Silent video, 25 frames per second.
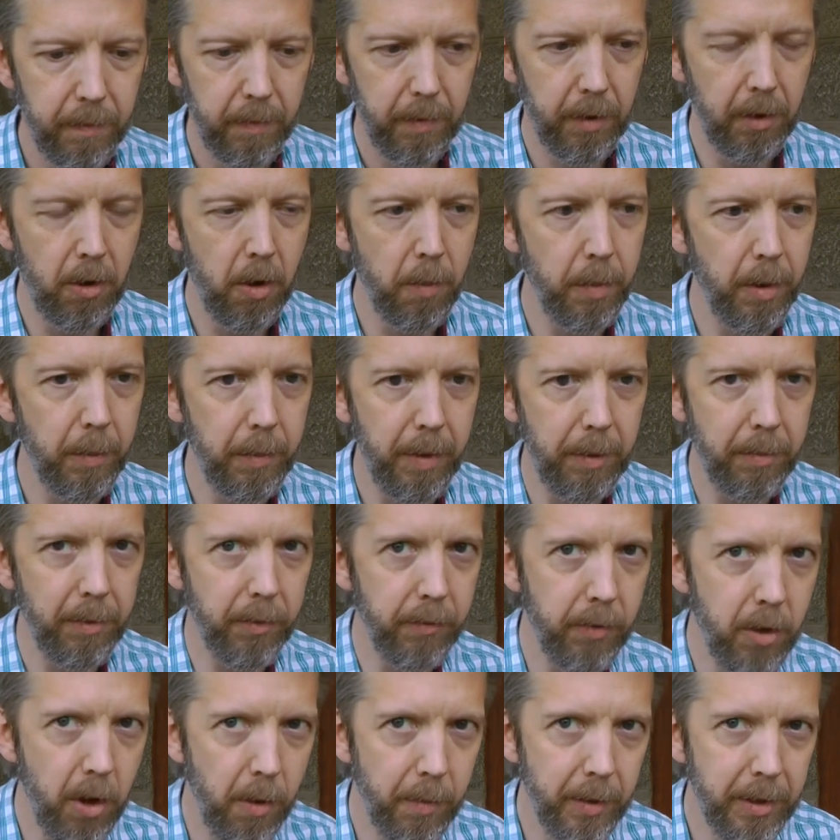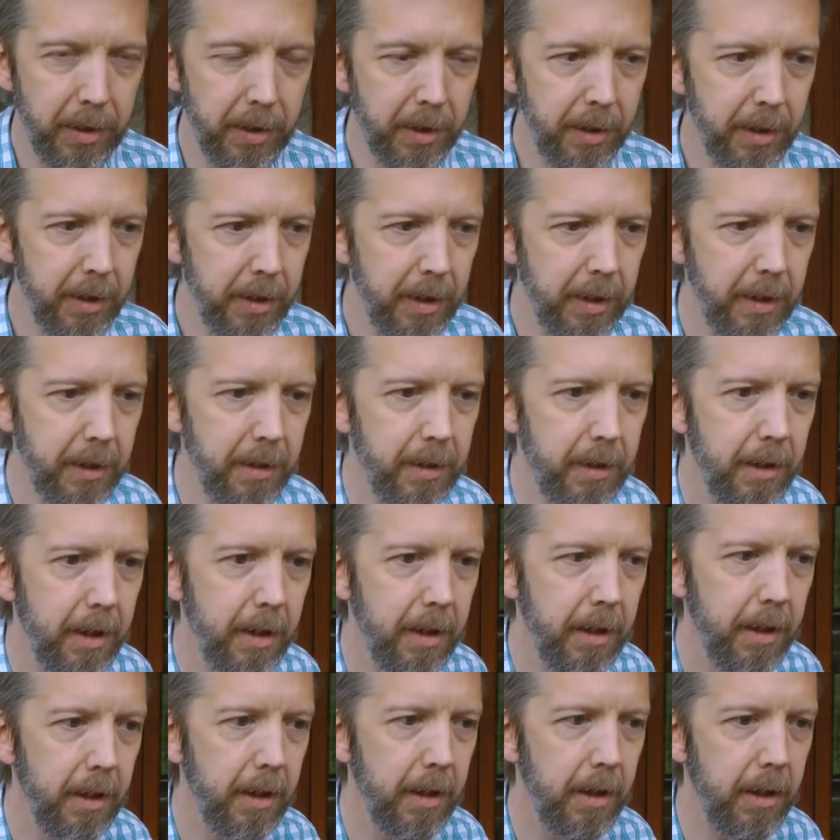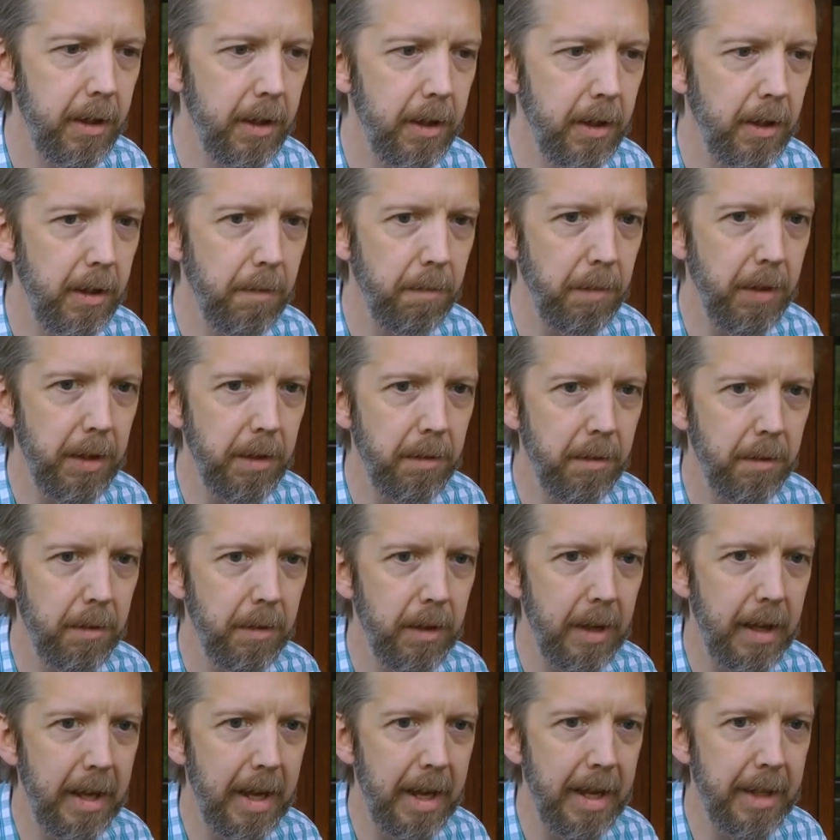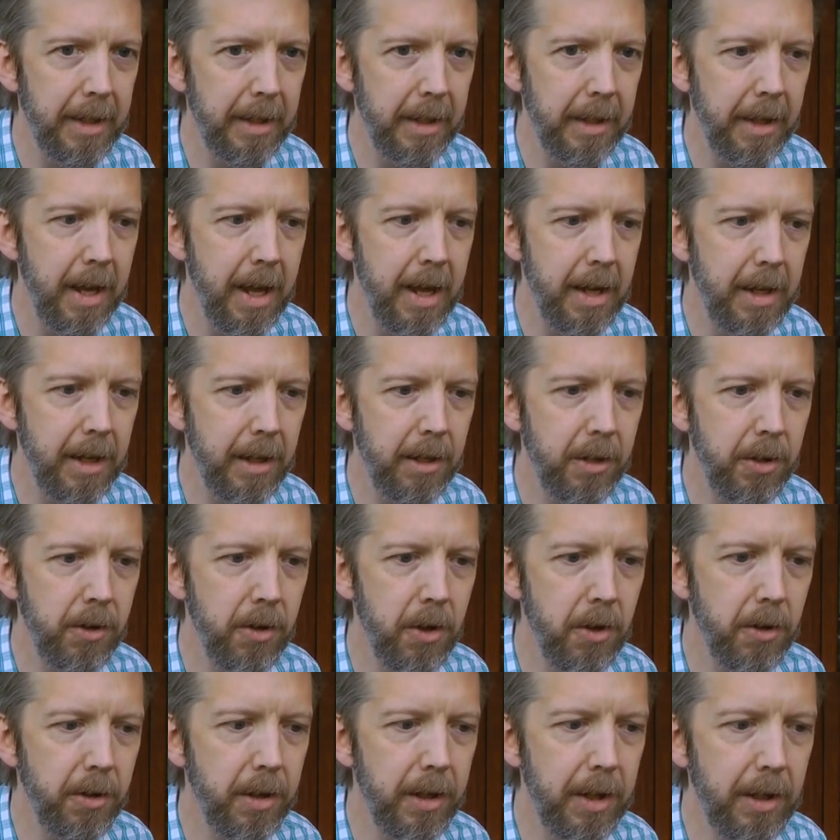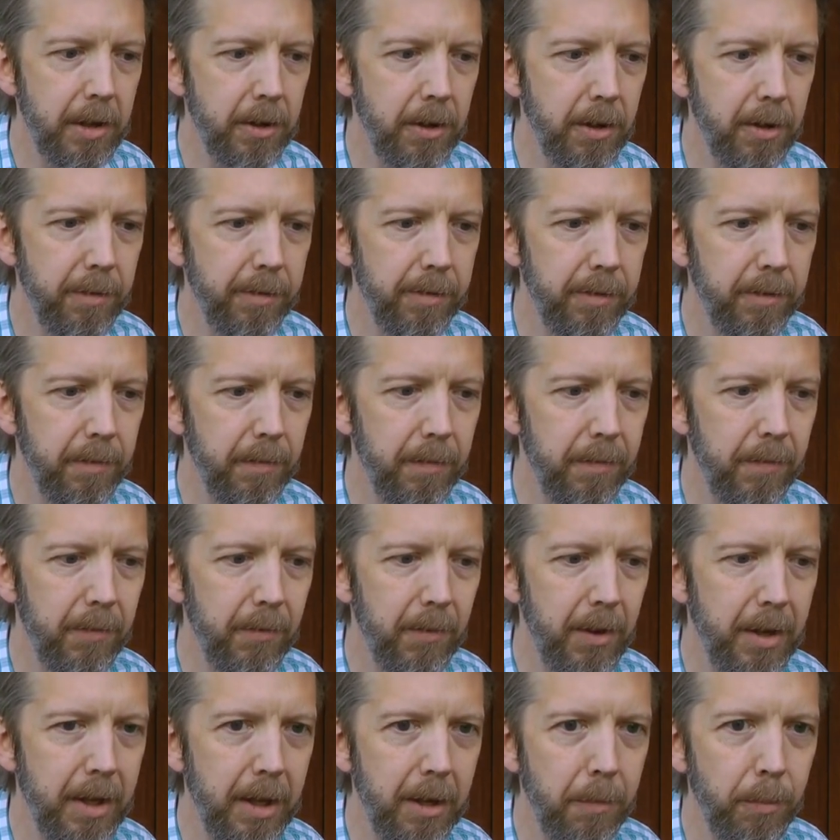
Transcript: a couple of people have commented that it's is it likely to knock these off? Well, you